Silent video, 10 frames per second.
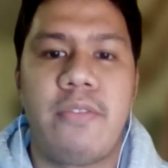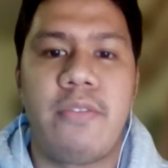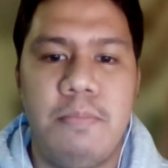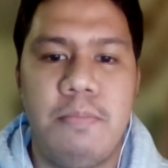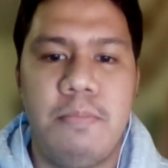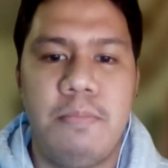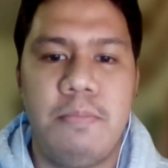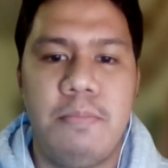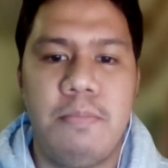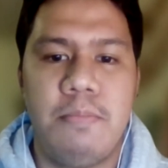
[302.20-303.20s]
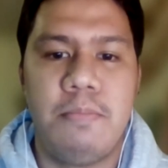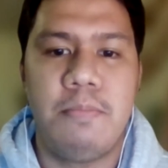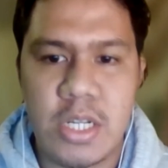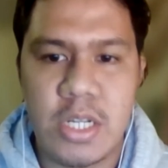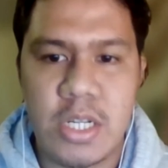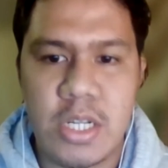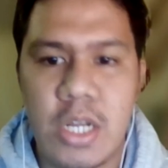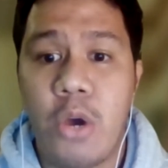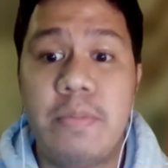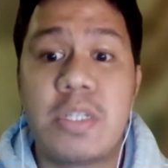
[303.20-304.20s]
freshly blooming flowers,
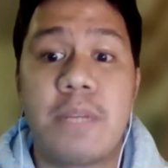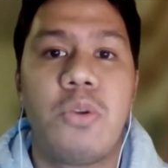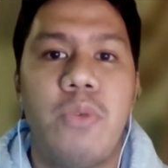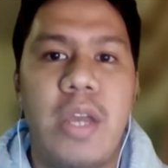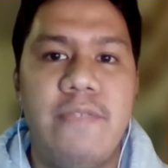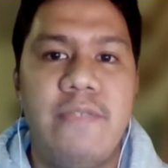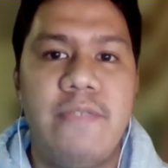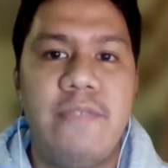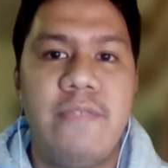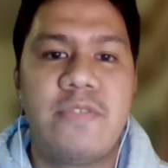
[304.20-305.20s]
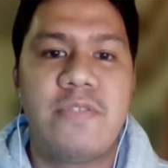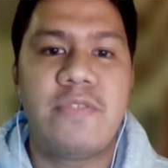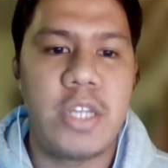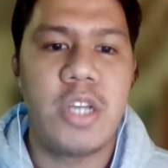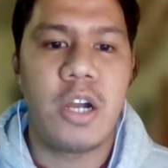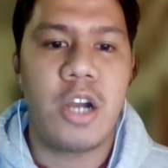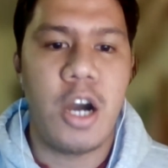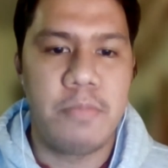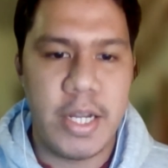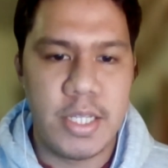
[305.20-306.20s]
waves upon waves of new and
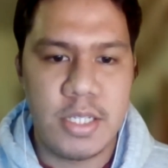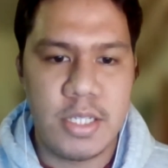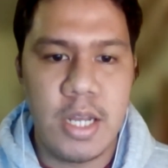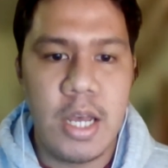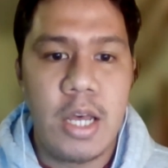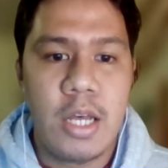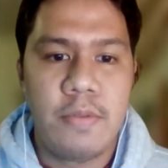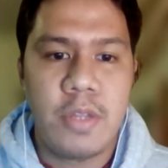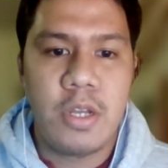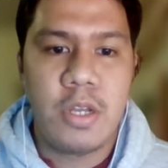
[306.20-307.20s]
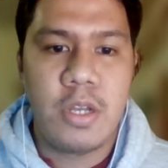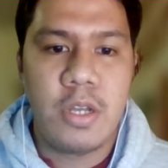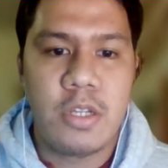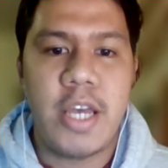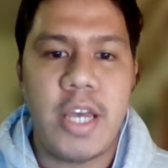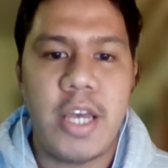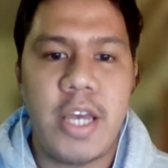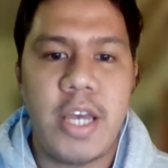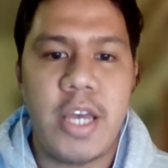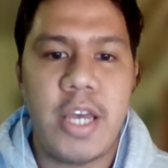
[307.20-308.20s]
young comrades join the
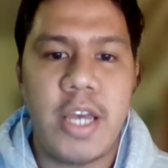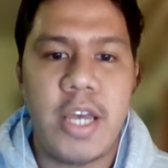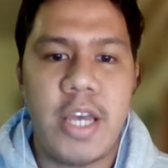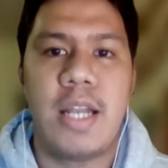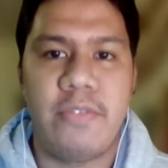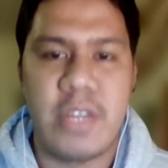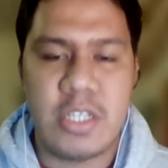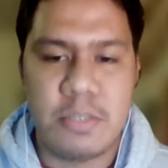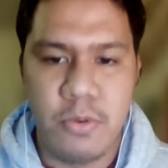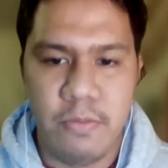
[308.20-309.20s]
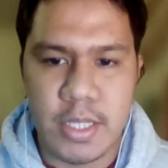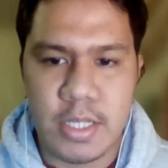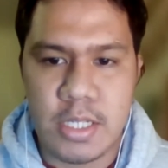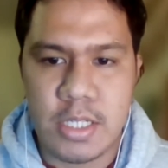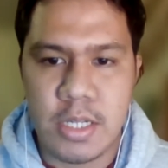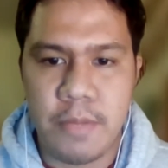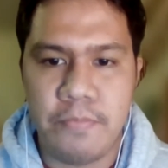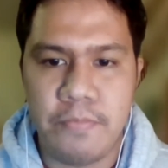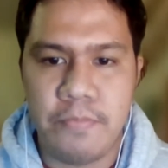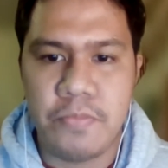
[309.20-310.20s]
Esperantist and the leftist
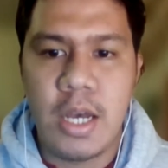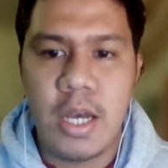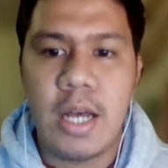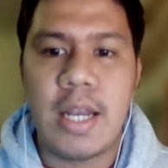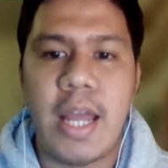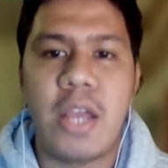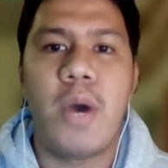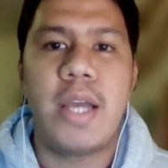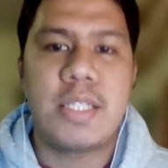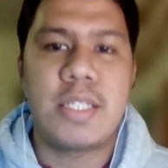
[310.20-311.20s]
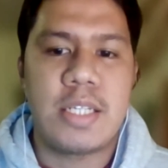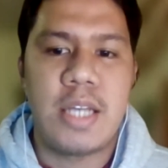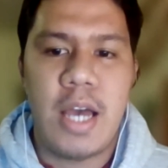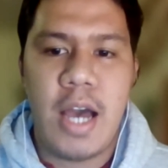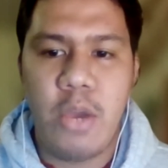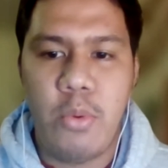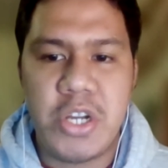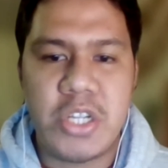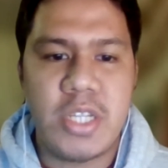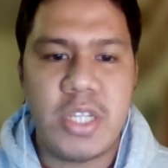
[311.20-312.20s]
movements. Likewise, I
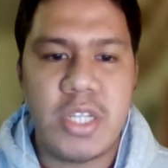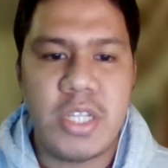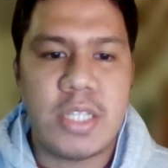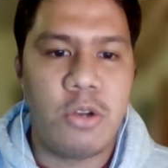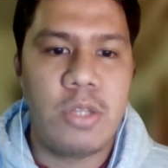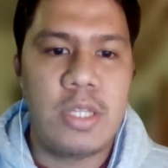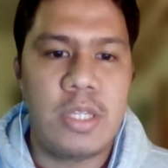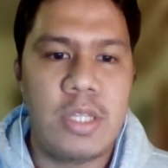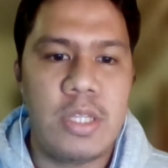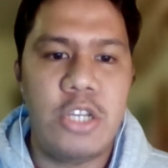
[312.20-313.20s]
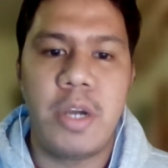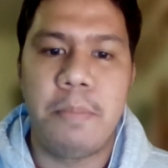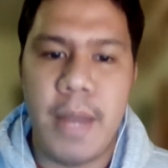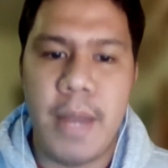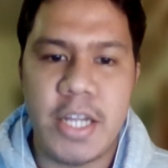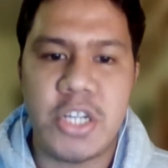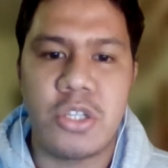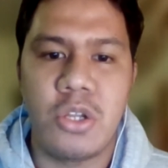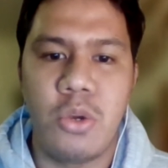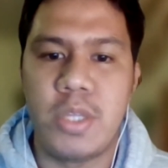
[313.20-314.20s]
wish that SAT continue to be
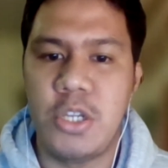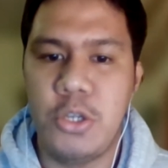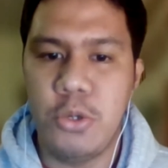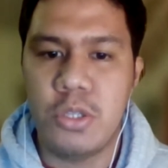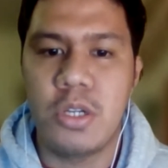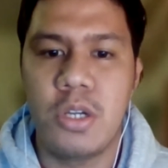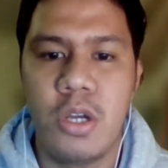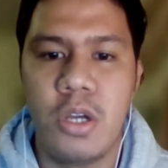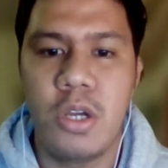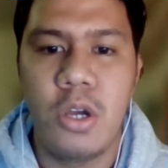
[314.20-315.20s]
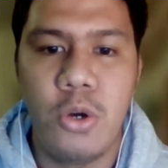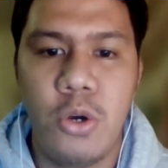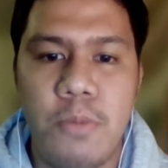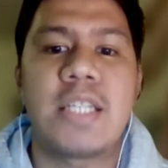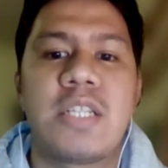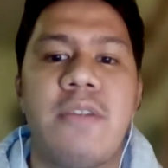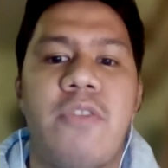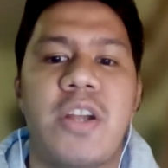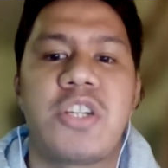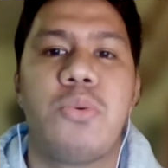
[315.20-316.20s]
replenished with the youth who
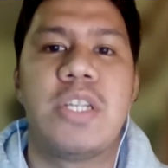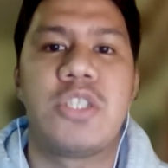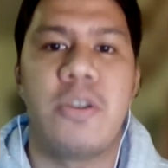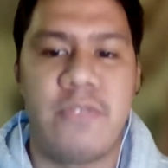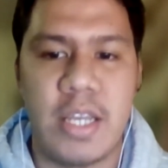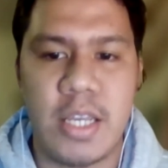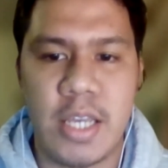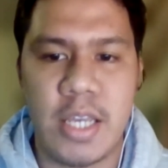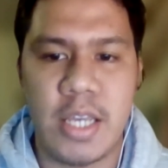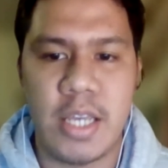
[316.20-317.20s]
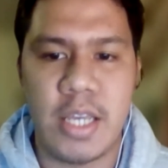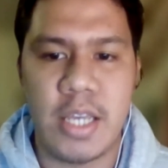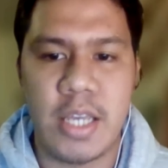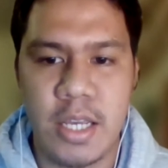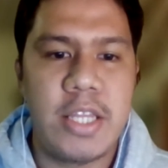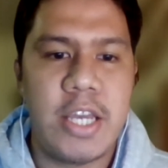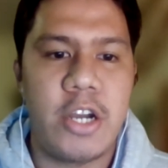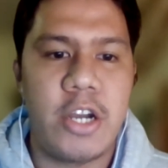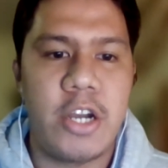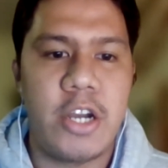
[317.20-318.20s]
possess fresh ways of thinking and
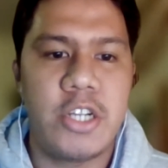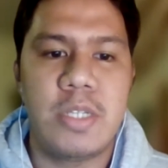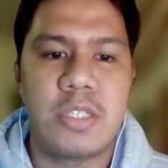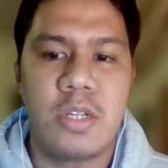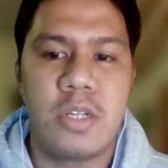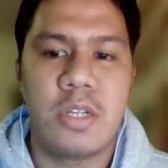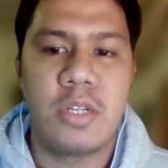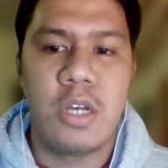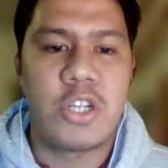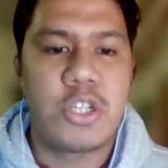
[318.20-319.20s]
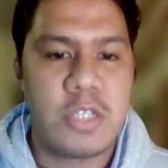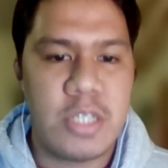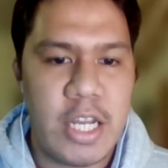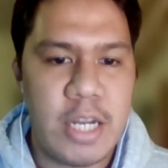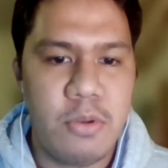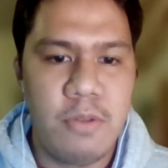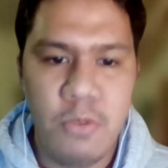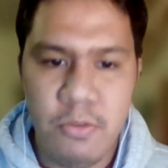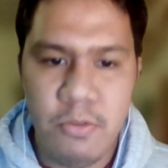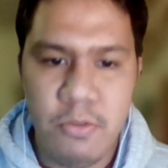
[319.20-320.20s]
the energy to be for
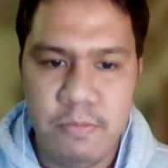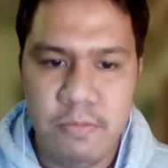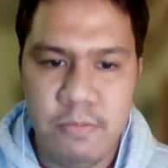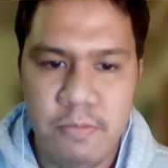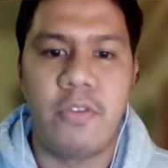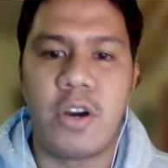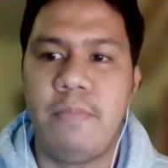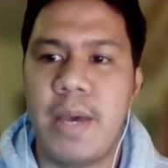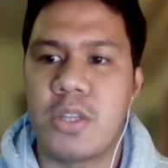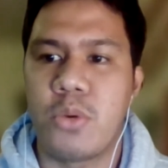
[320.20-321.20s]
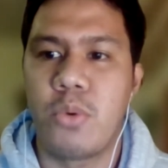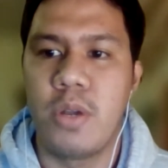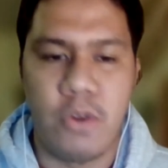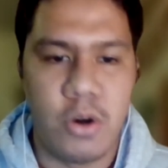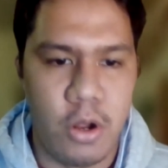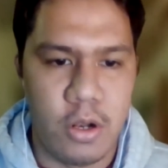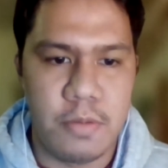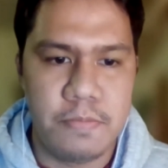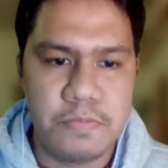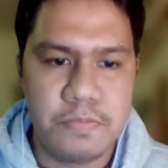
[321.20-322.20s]
sustainable movement for a better world for
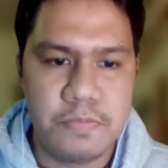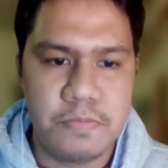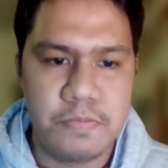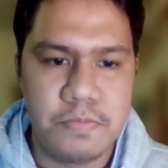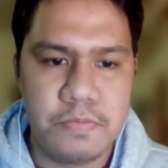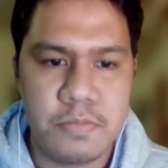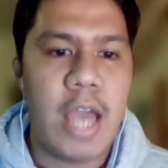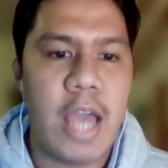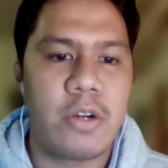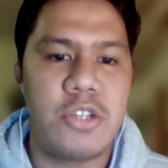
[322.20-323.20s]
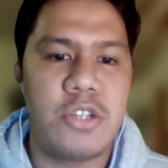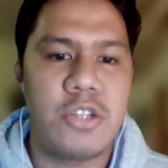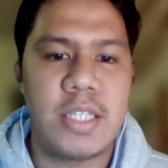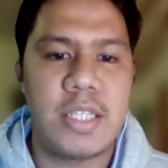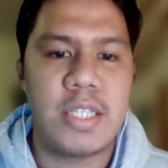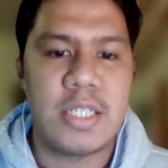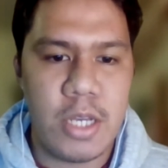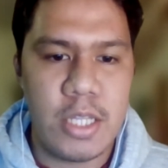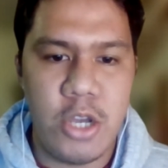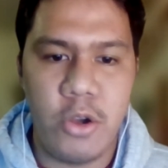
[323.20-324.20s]
all. I congratulate
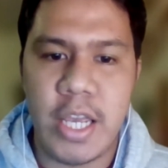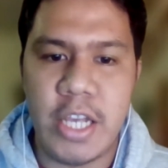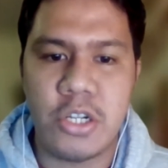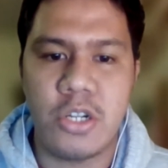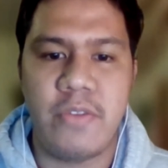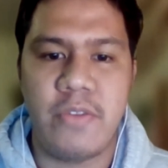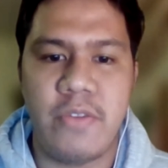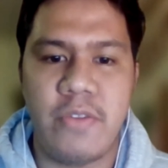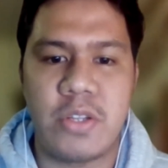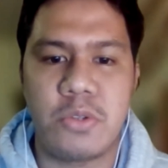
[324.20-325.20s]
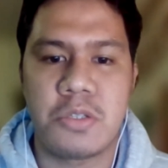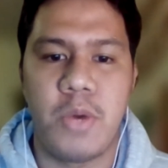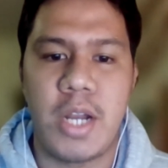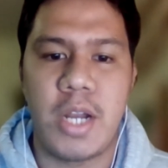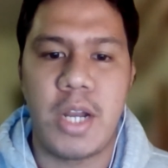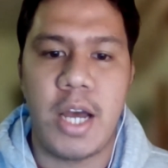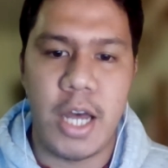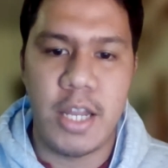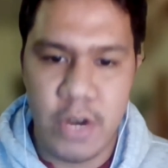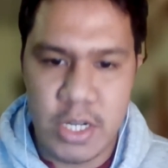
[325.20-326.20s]
SAT in the occasion of its
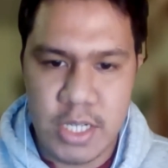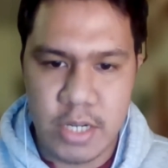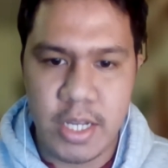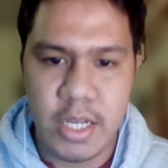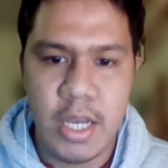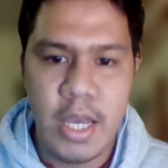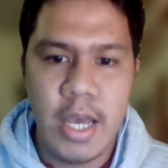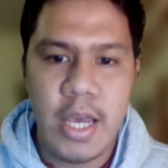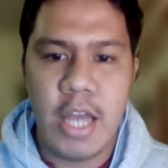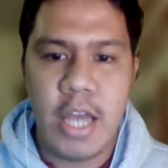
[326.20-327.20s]
100th anniversary